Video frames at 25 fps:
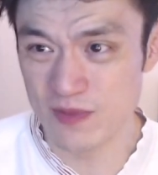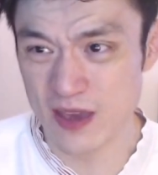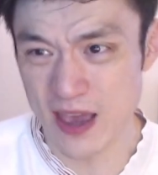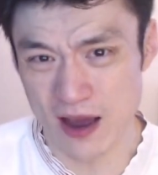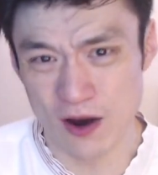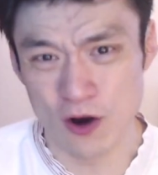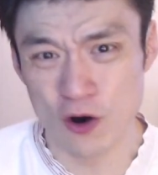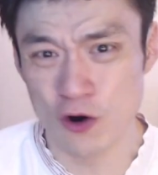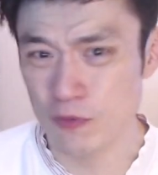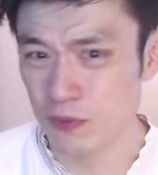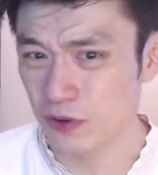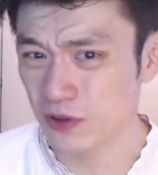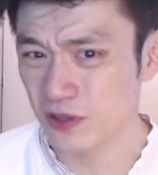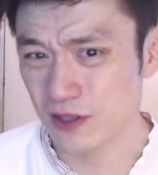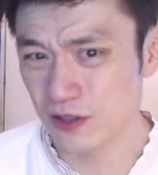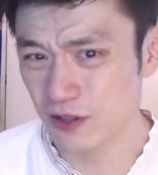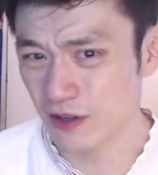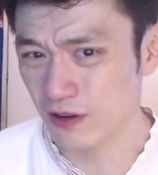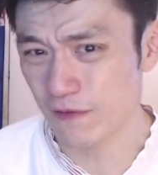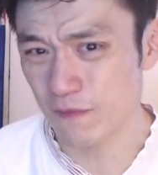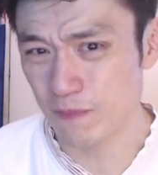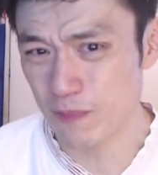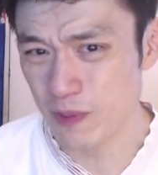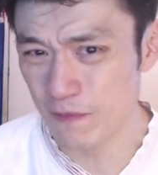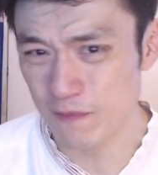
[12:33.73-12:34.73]
almost
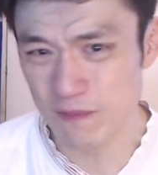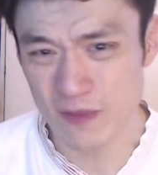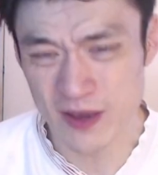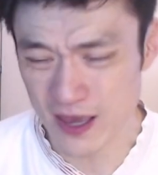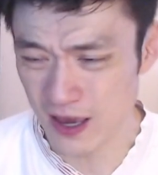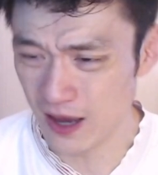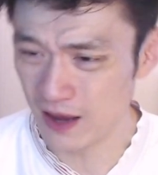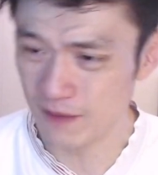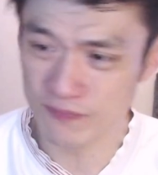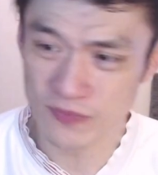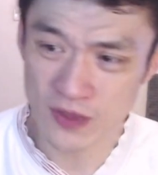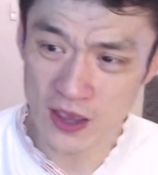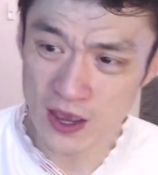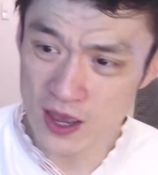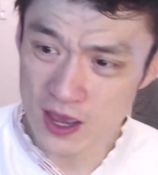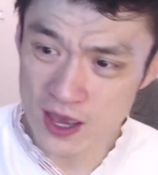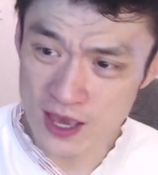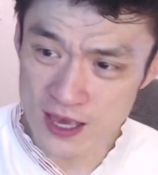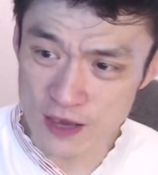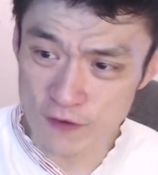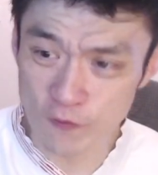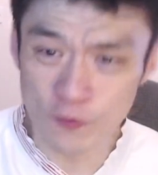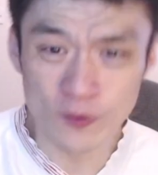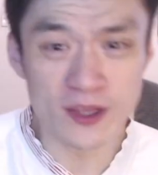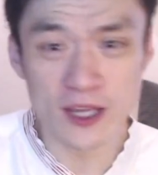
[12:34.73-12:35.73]
not.
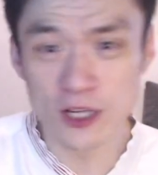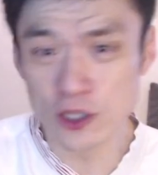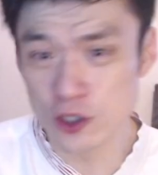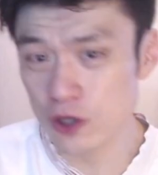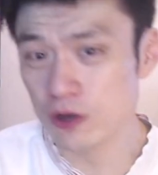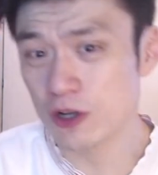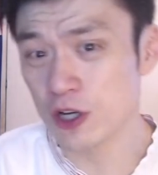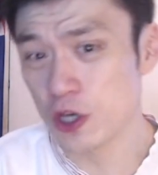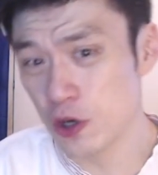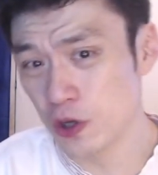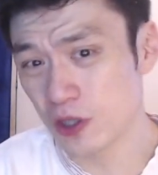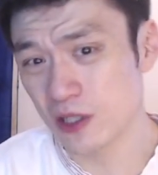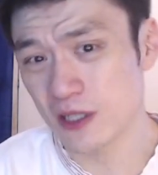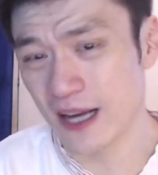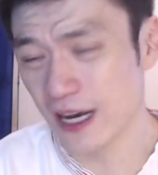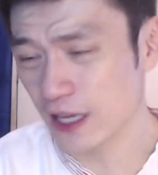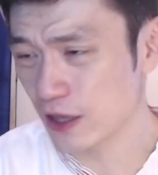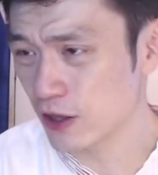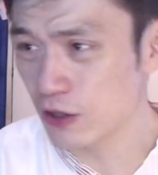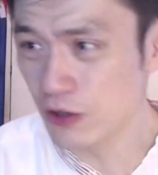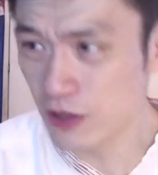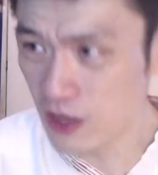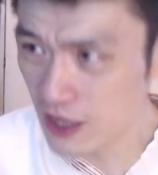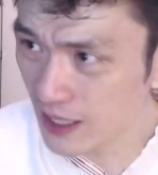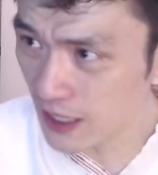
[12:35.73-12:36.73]
When they do use, I
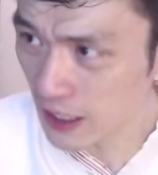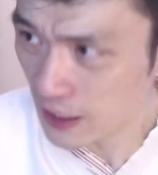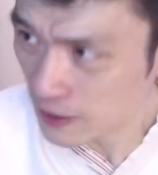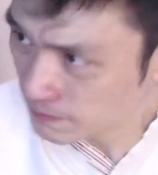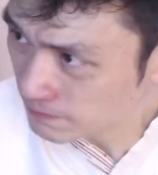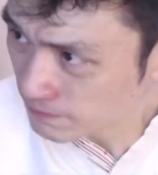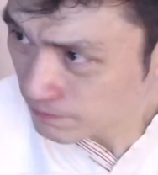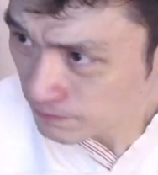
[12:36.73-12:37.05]
do think